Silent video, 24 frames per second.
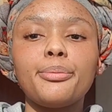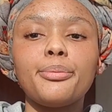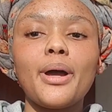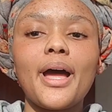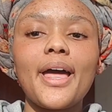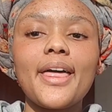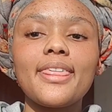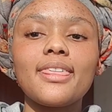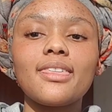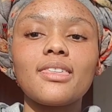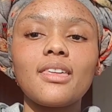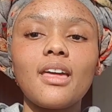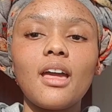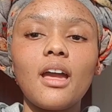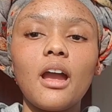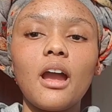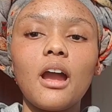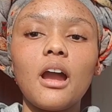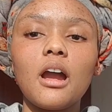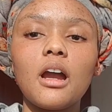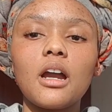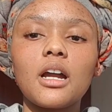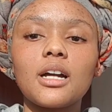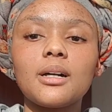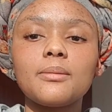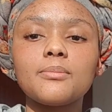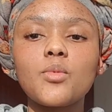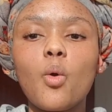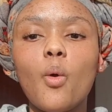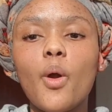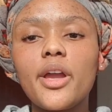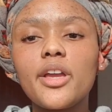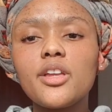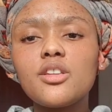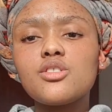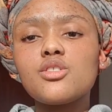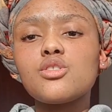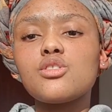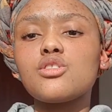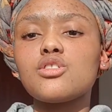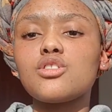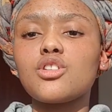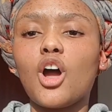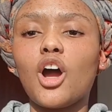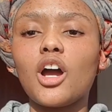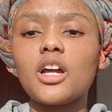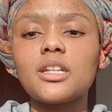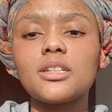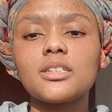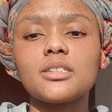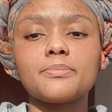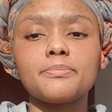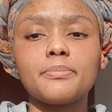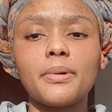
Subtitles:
I think I'm going to start